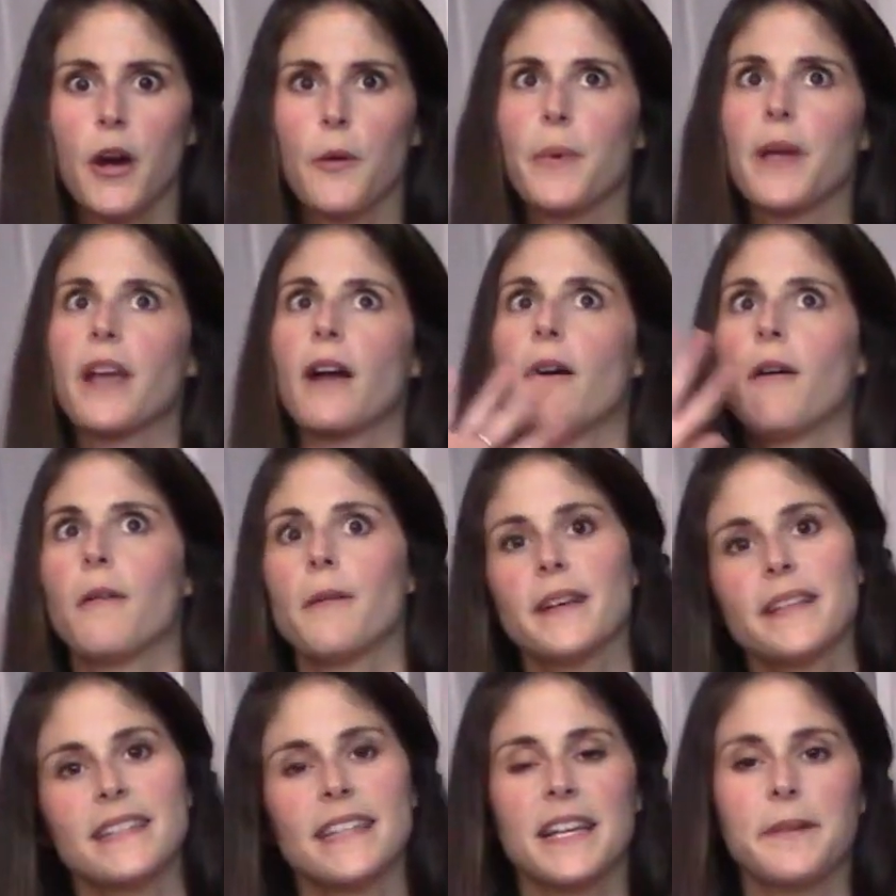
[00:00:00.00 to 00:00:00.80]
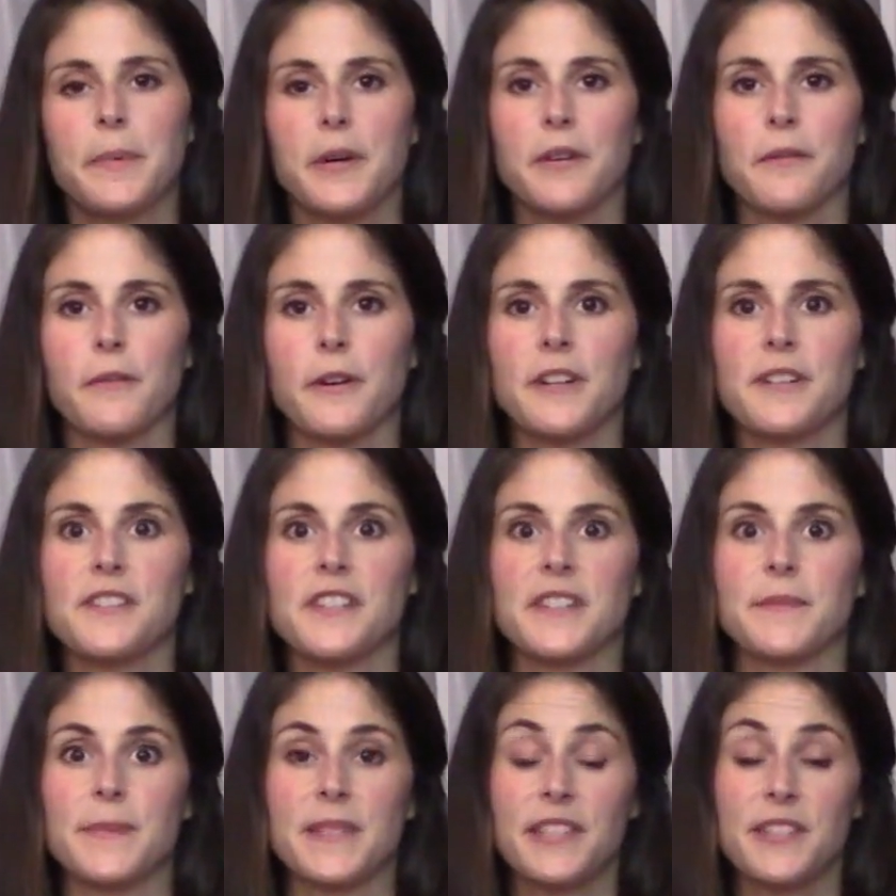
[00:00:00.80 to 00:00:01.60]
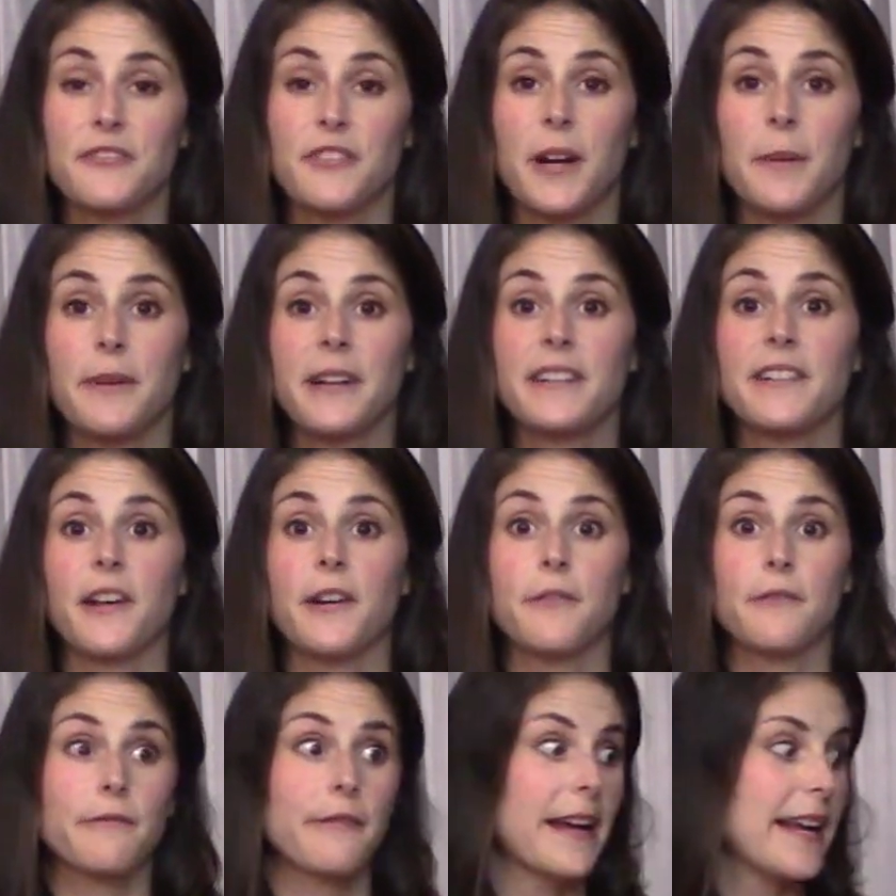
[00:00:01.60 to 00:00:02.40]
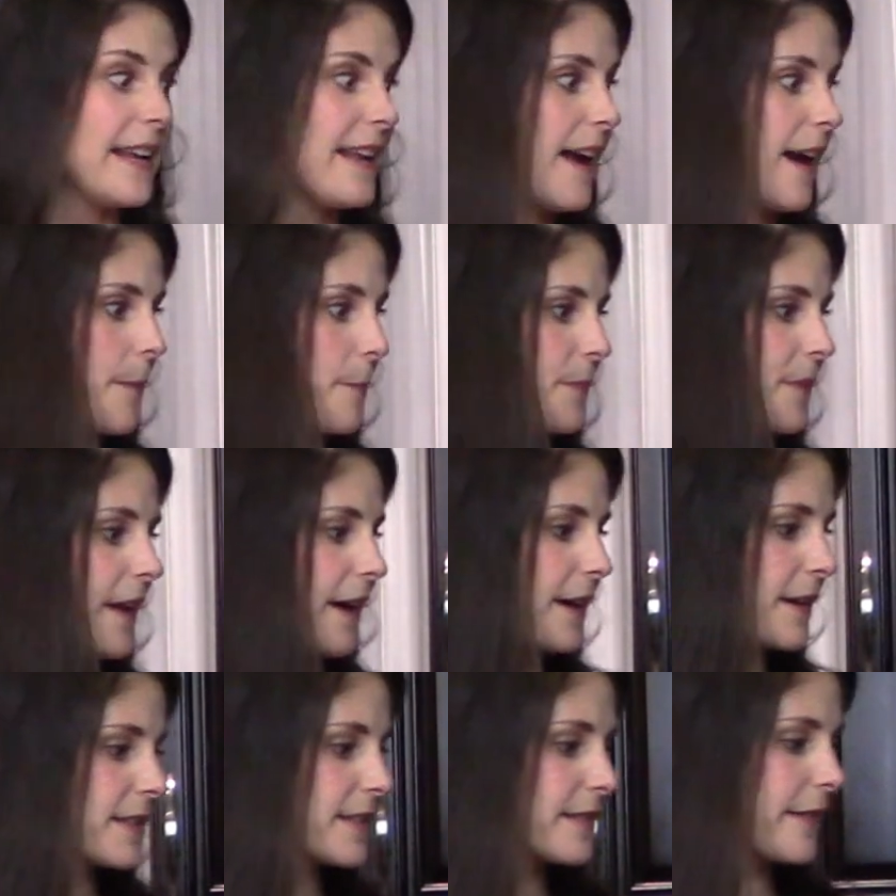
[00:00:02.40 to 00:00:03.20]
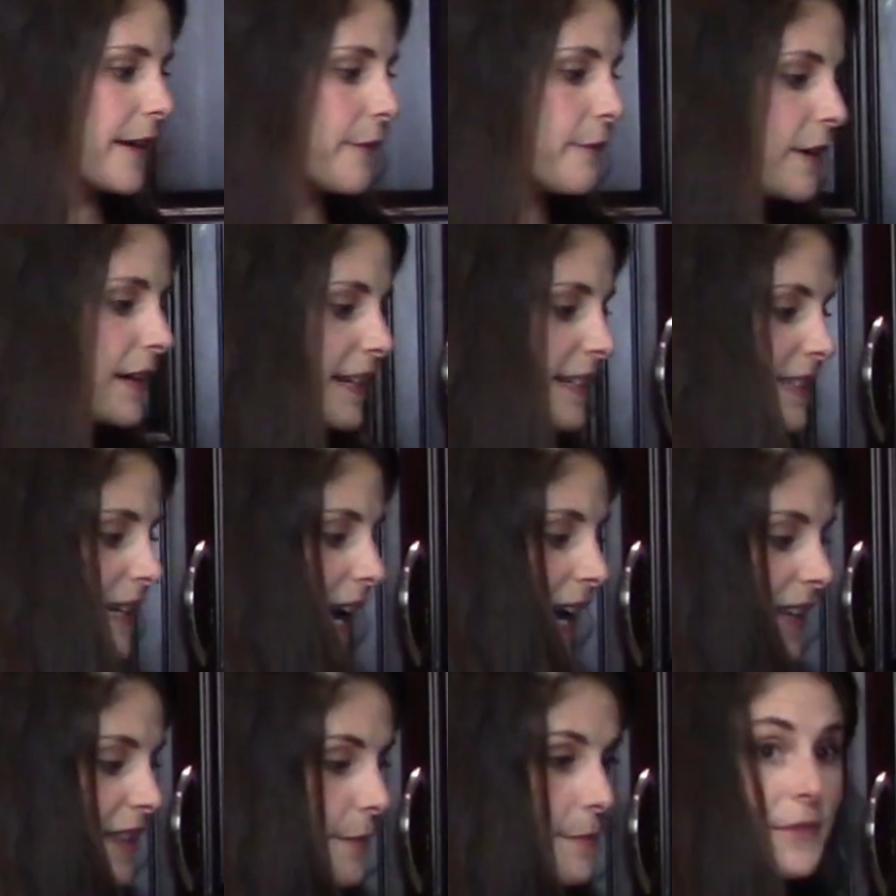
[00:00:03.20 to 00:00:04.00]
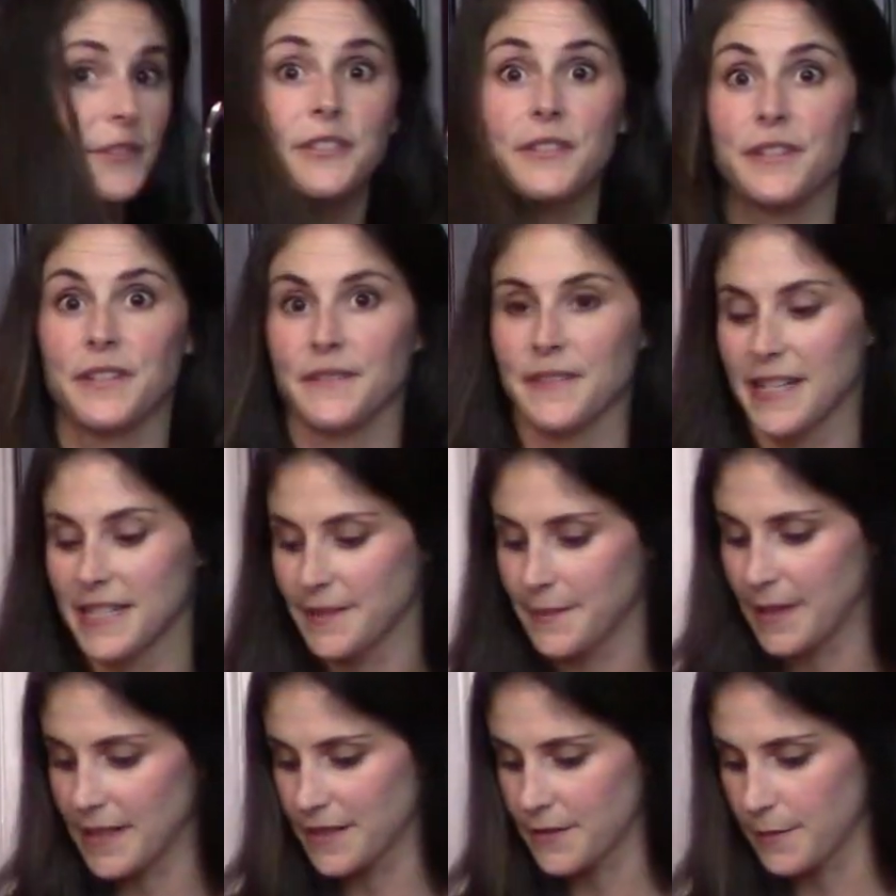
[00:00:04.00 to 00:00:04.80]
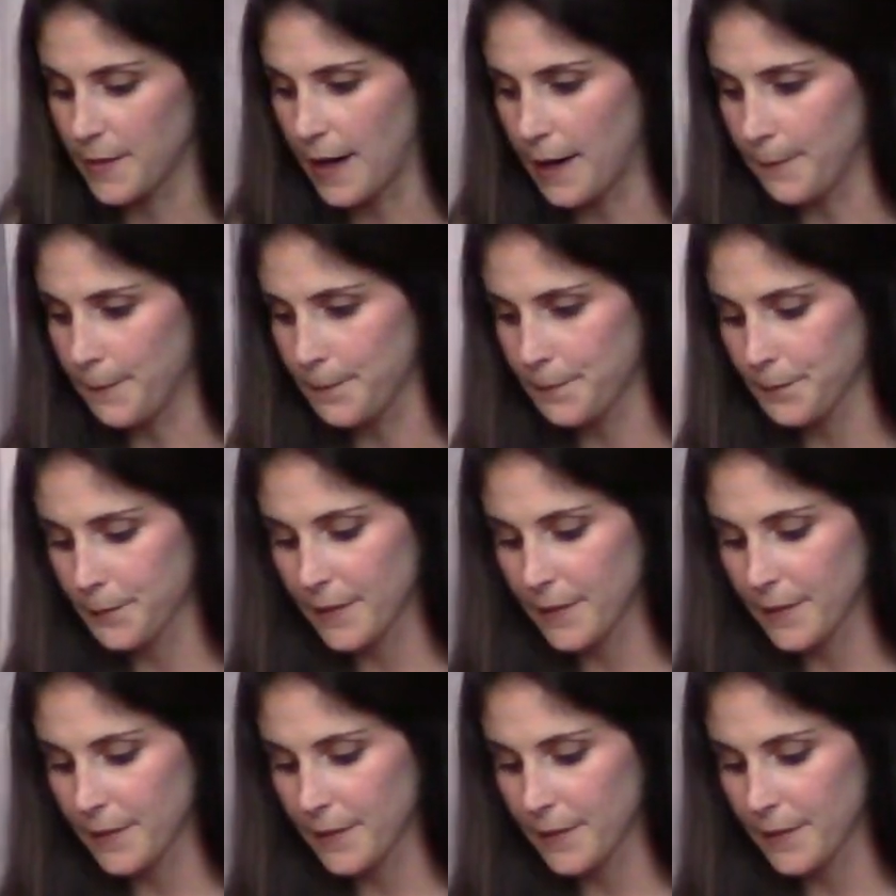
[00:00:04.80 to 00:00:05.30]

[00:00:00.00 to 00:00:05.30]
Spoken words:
We always think about oranges, but strawberries are right up there. So I wanted to add them to the recipe as well.